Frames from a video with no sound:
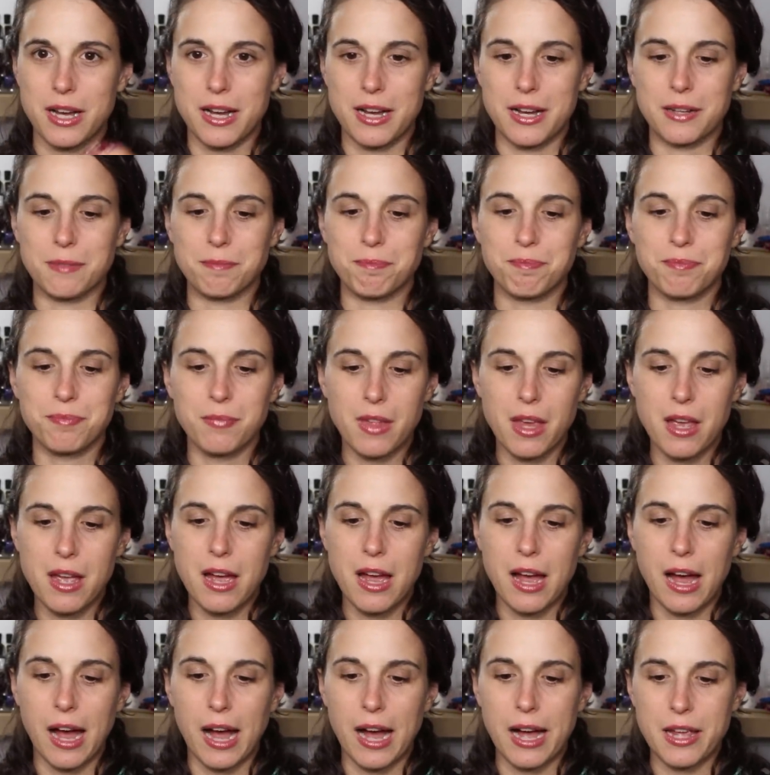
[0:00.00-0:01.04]

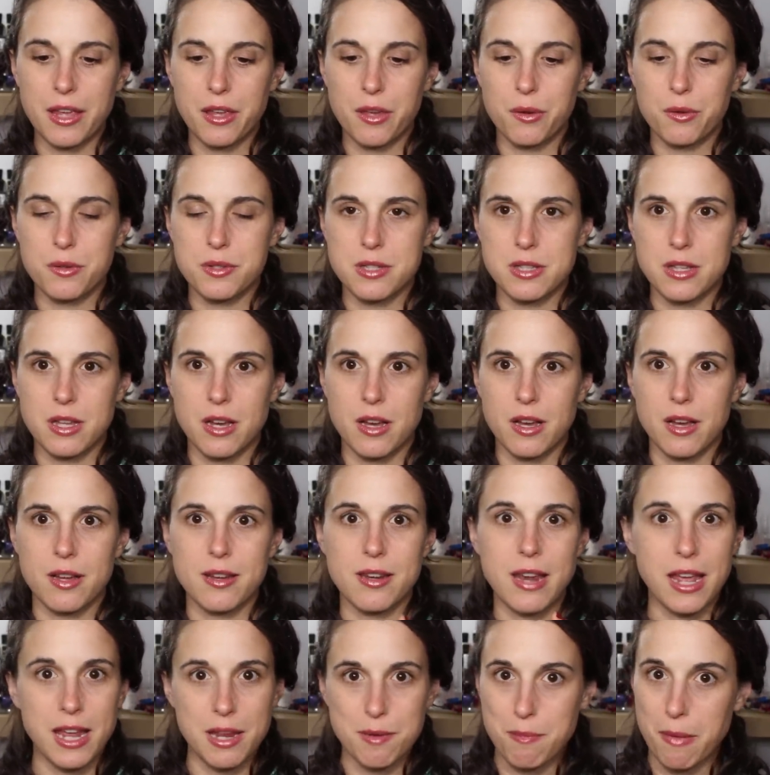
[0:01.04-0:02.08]
I use the
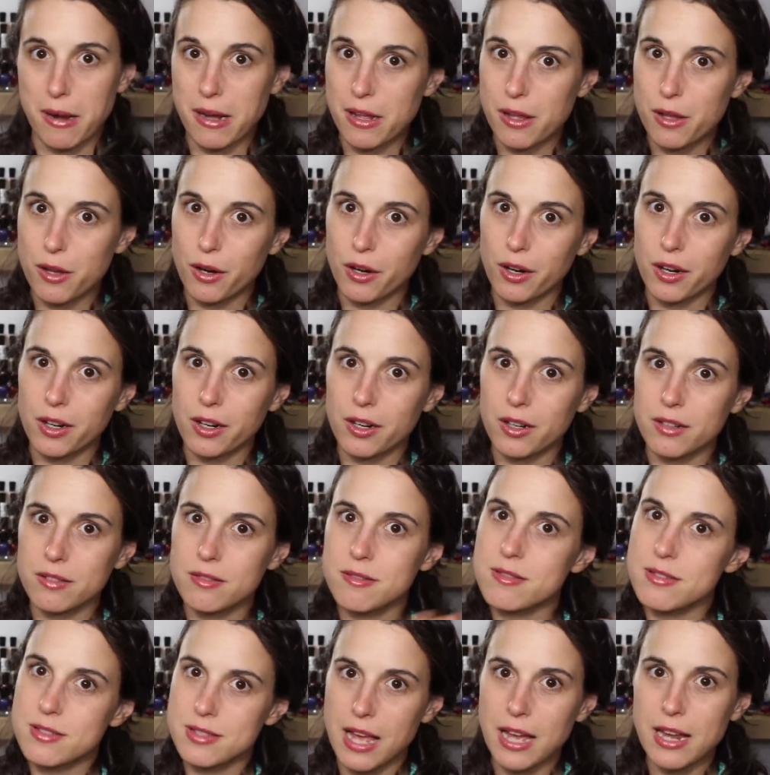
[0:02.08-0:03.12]
Naked
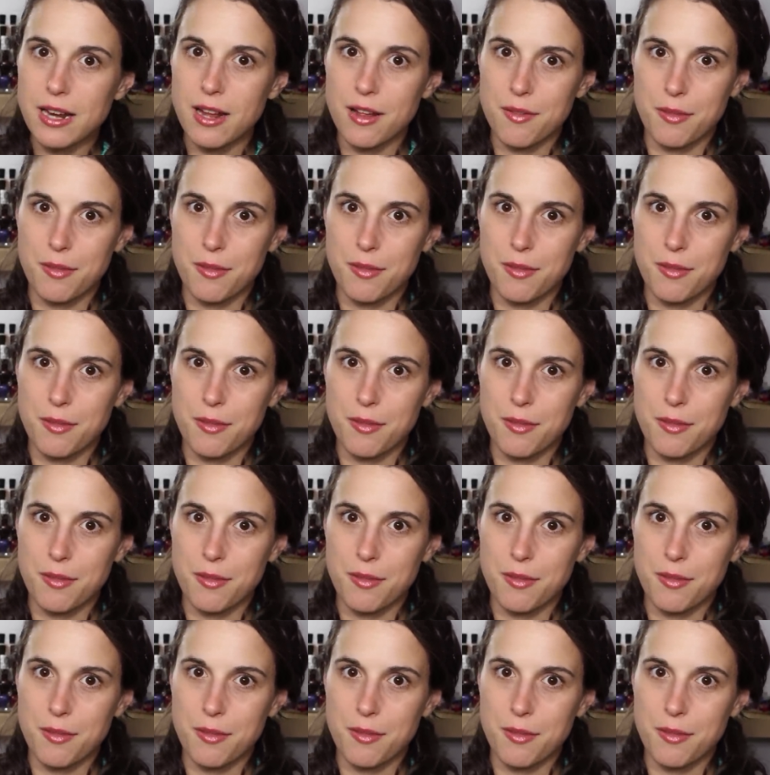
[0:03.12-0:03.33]
Manicure set,